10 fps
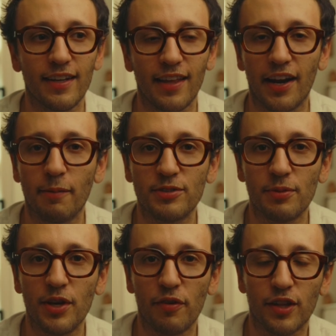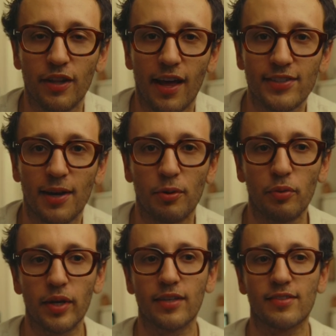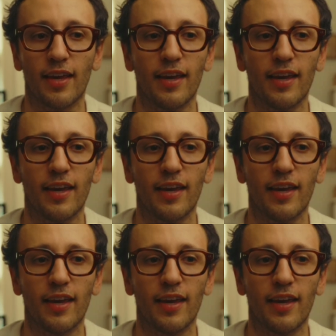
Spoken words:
That happened to me over the last couple weeks,